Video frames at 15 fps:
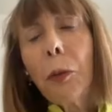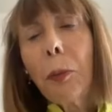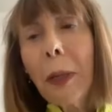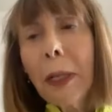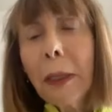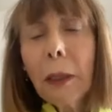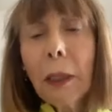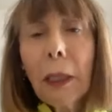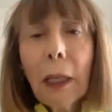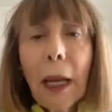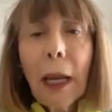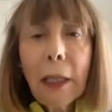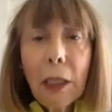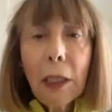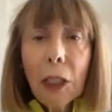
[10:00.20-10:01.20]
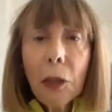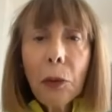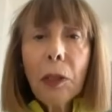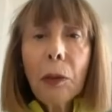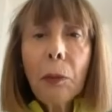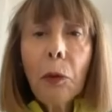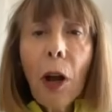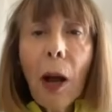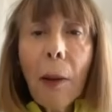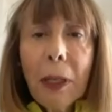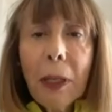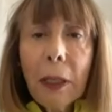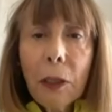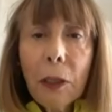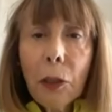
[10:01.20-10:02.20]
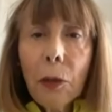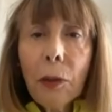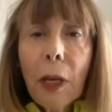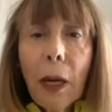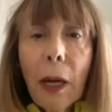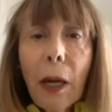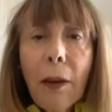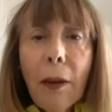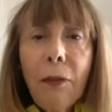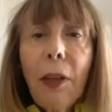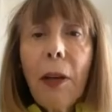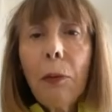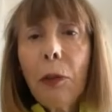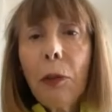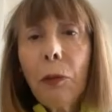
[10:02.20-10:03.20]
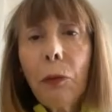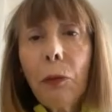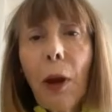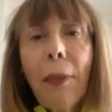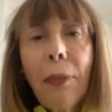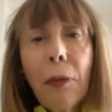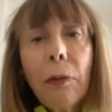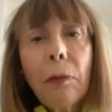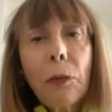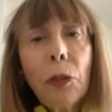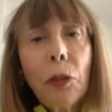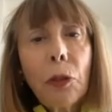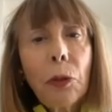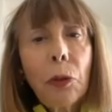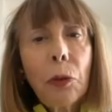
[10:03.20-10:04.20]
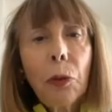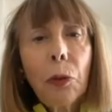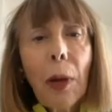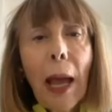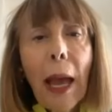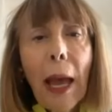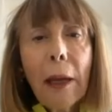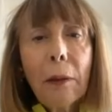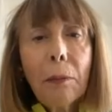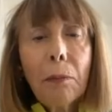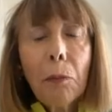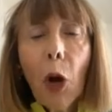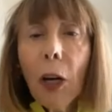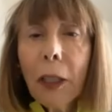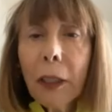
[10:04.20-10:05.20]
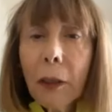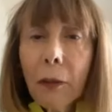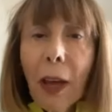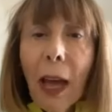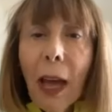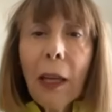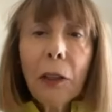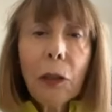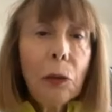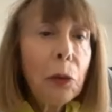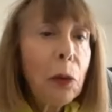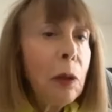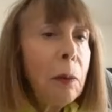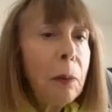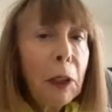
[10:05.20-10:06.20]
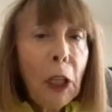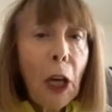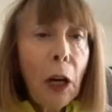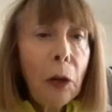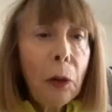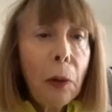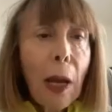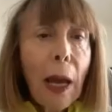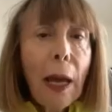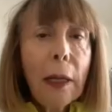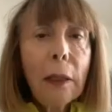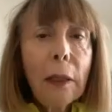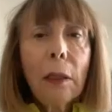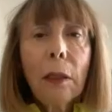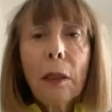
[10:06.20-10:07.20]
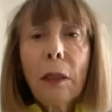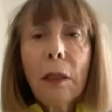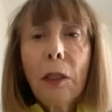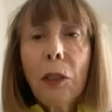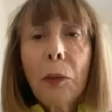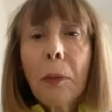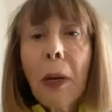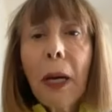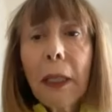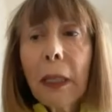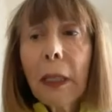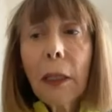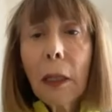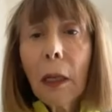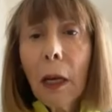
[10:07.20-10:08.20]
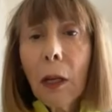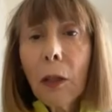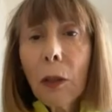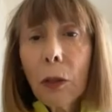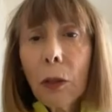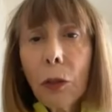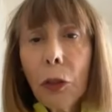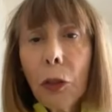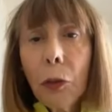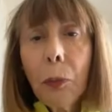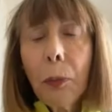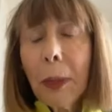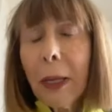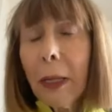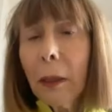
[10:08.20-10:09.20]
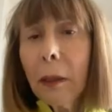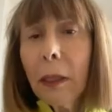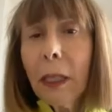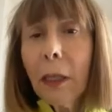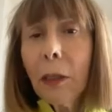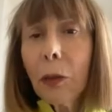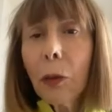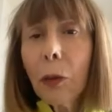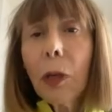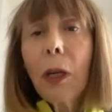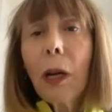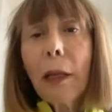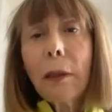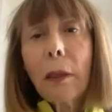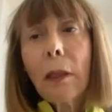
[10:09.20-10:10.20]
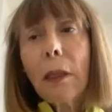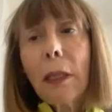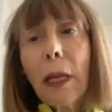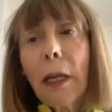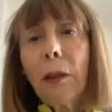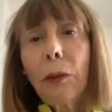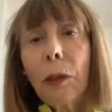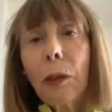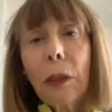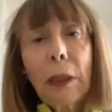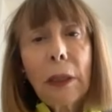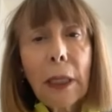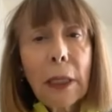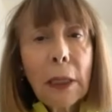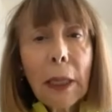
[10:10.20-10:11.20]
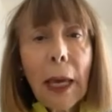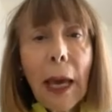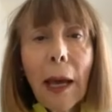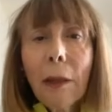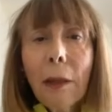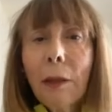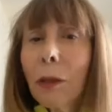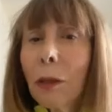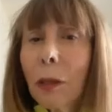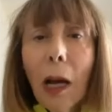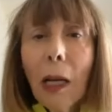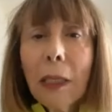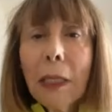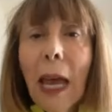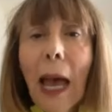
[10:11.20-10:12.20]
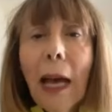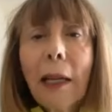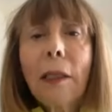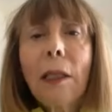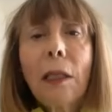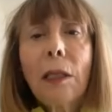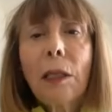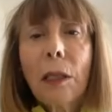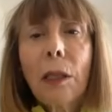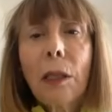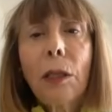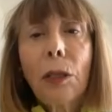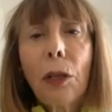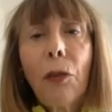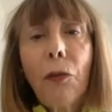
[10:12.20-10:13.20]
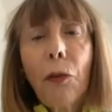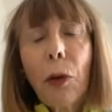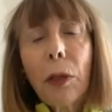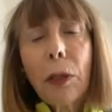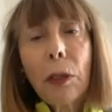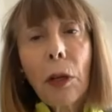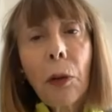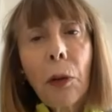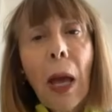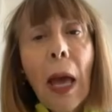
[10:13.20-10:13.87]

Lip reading: building an ADU on the property, so that if they will rent them to at market value or below, and there's money to build these, or as I said, or discounts on taxes and so forth. So